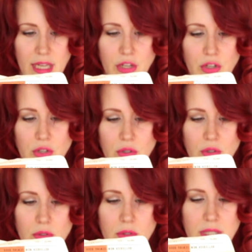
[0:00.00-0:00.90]

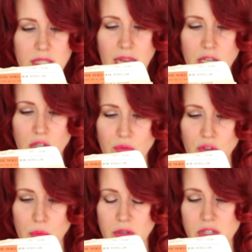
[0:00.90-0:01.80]
new staging for
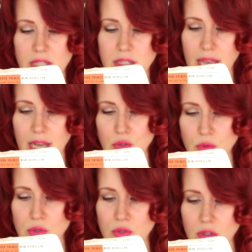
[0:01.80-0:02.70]
your prettiest
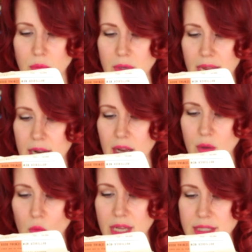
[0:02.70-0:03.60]
casual scoop
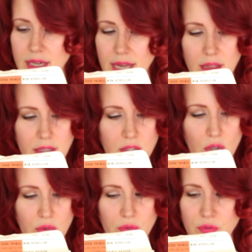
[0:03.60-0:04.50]
neckline wears a necklace
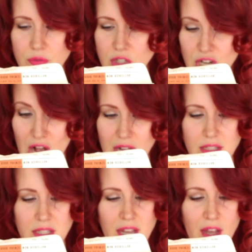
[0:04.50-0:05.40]
of
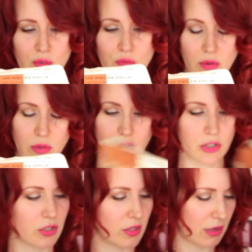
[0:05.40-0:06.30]
darts. Oh
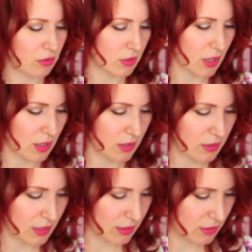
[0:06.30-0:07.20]
gosh, they're all
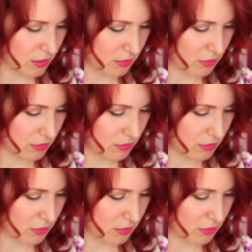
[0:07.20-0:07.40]
darts. That's,